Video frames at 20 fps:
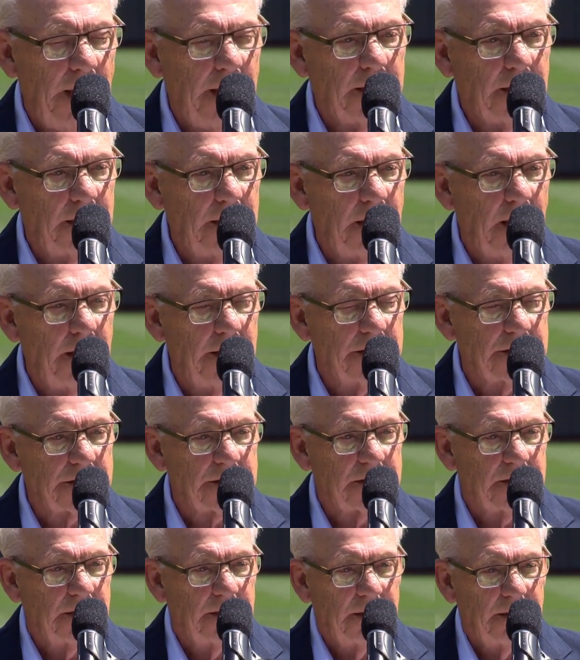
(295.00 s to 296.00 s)
make it
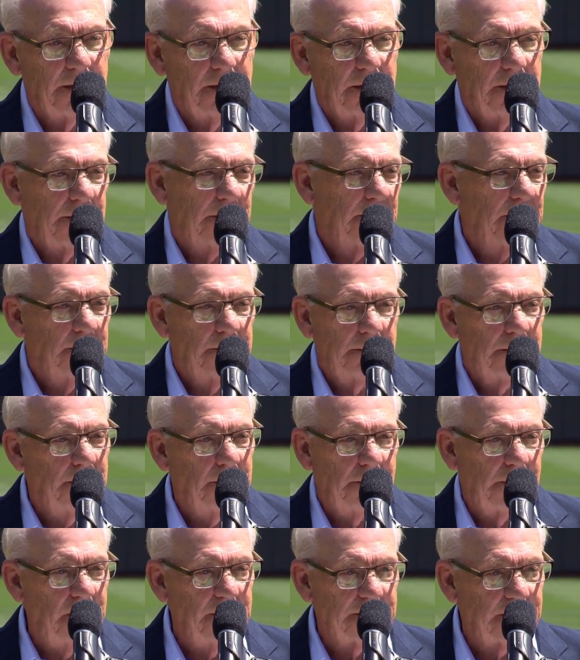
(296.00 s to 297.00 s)
nice.
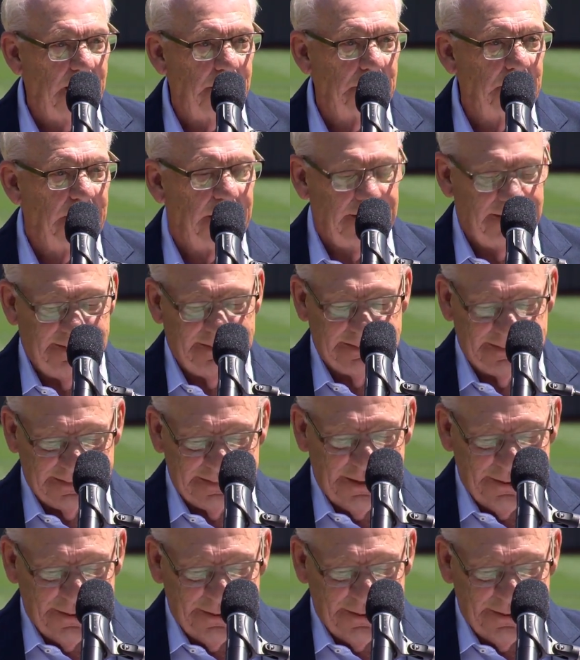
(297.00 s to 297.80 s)
Oh, what does that mean?